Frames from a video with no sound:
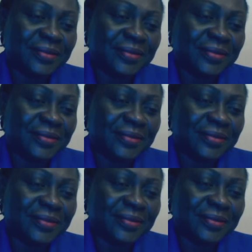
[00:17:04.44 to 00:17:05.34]

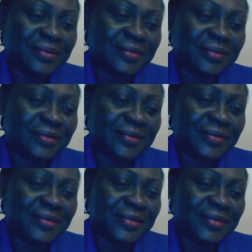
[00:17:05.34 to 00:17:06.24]

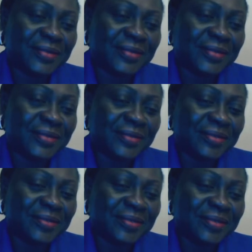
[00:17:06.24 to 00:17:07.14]

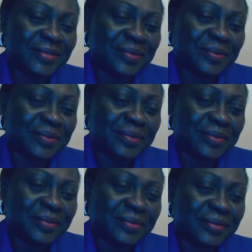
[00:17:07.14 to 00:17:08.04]

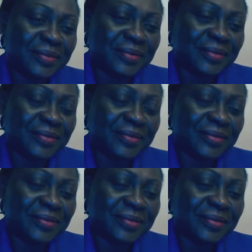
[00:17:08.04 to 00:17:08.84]
[no speech]